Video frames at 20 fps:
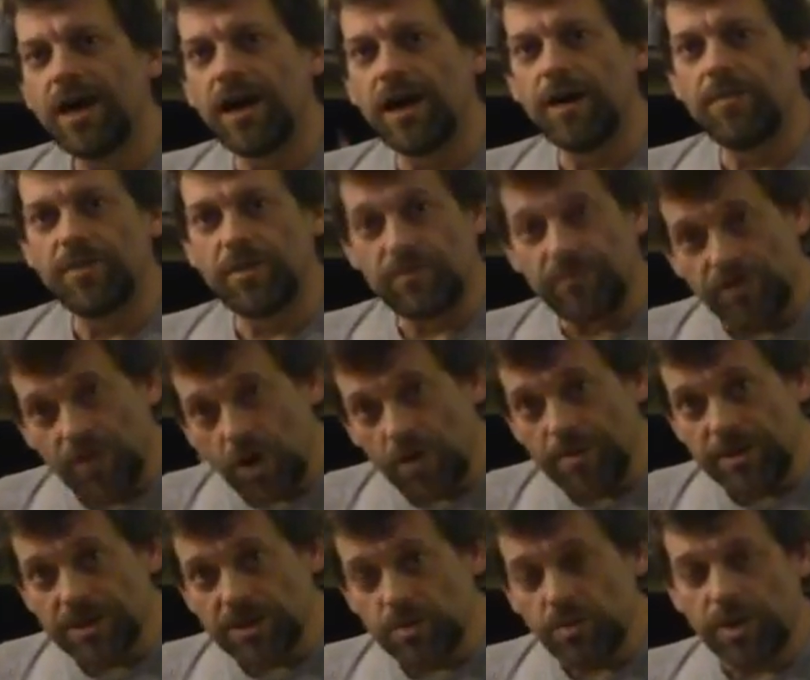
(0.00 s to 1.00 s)
Um, the
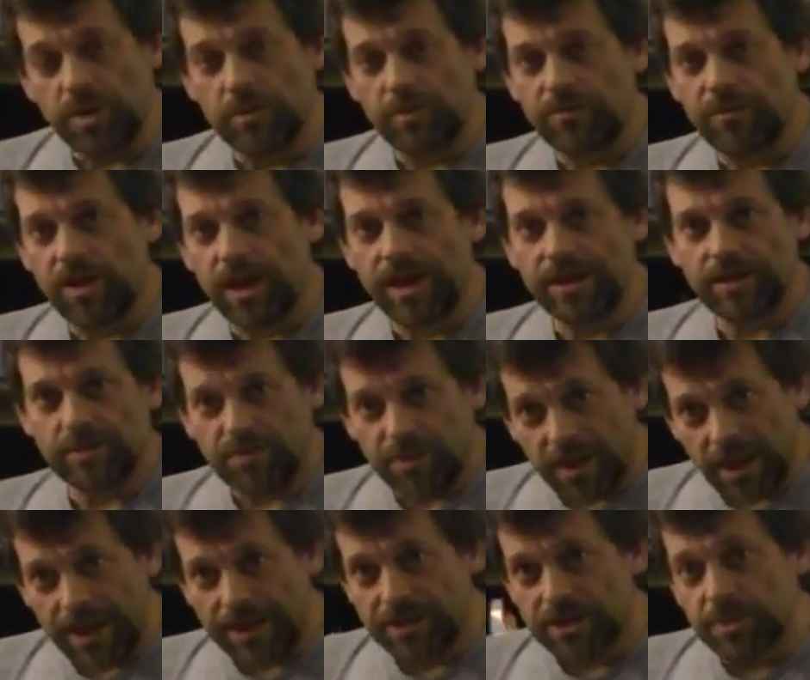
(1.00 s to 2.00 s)
foamies that we were flying, the
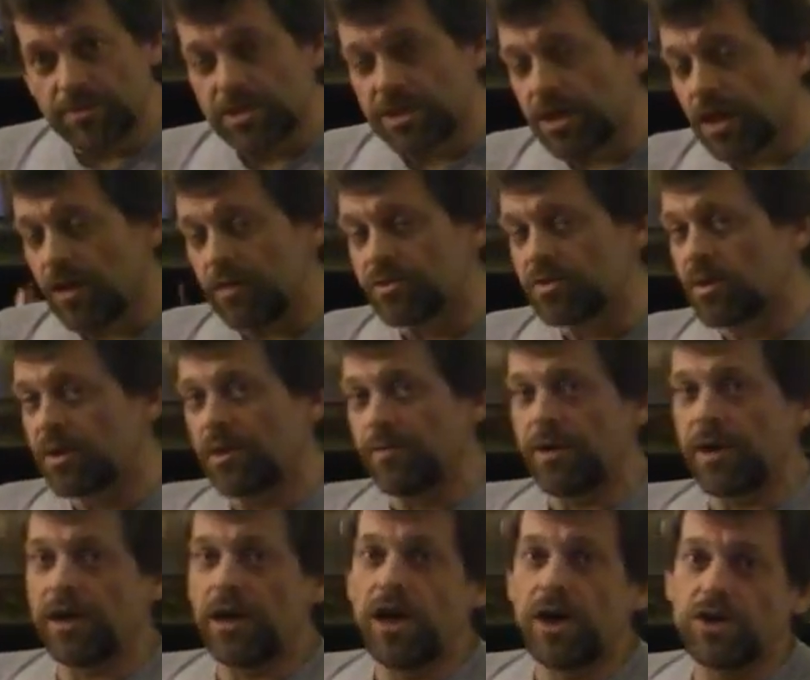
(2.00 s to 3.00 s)
planes themselves run
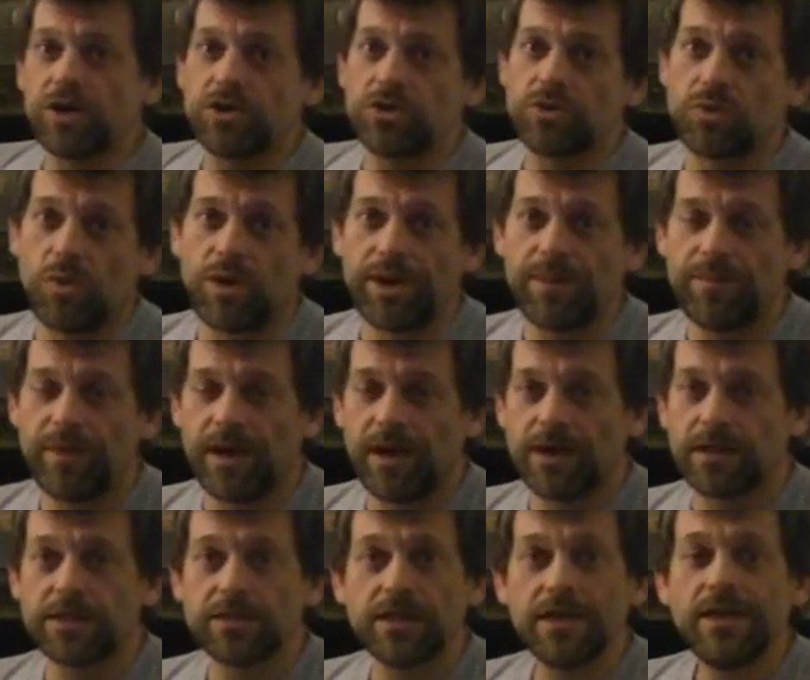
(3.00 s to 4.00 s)
about 120
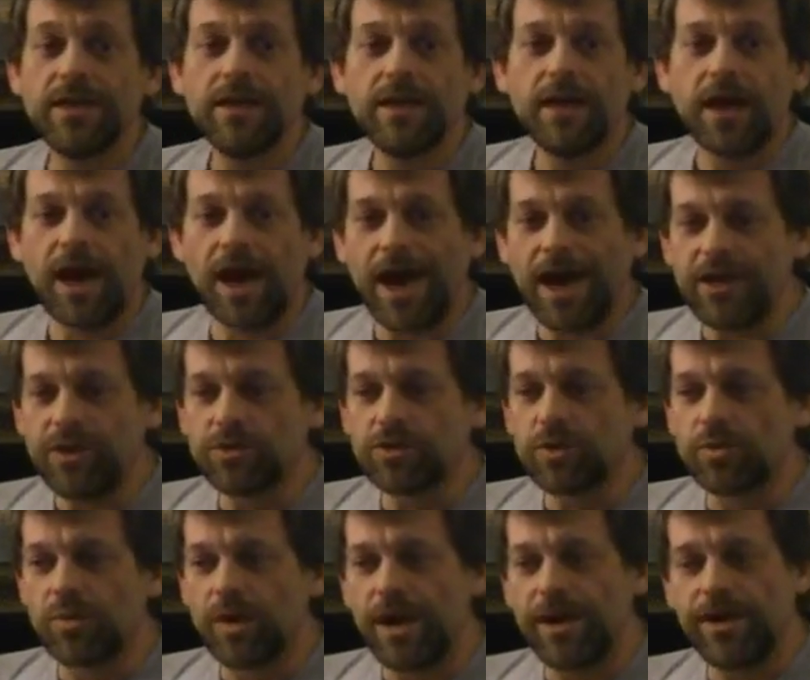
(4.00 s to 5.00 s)
bucks. I
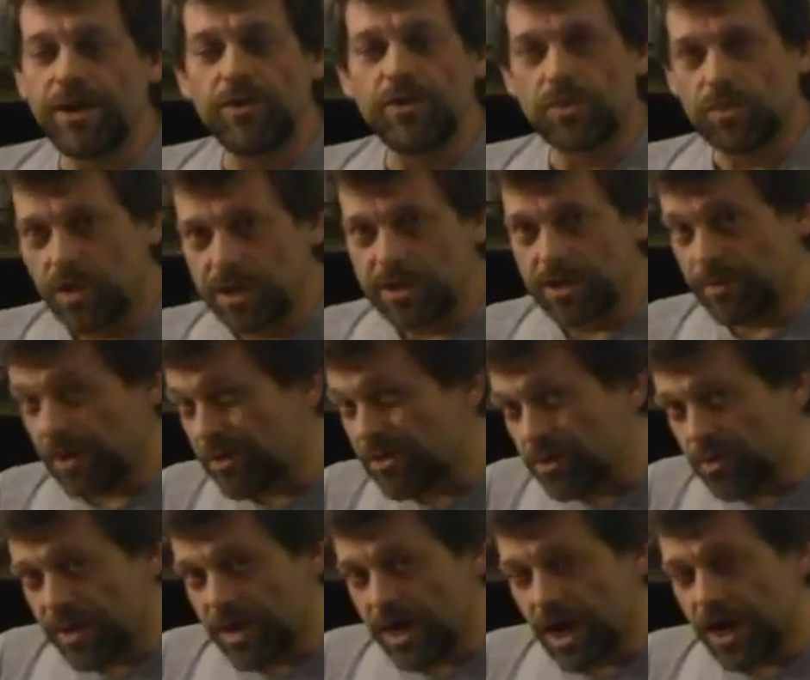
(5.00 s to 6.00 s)
use a radio that runs
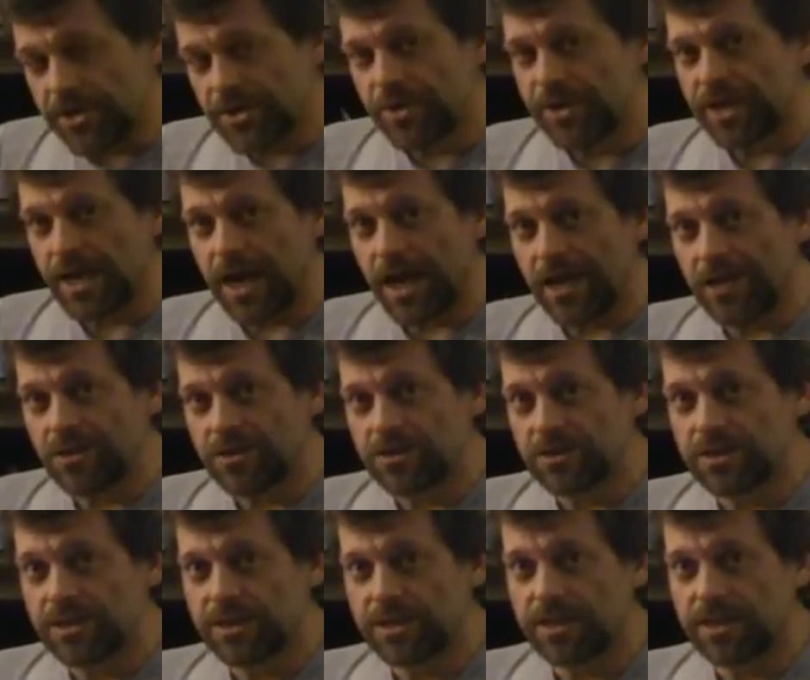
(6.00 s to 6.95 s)
about $300.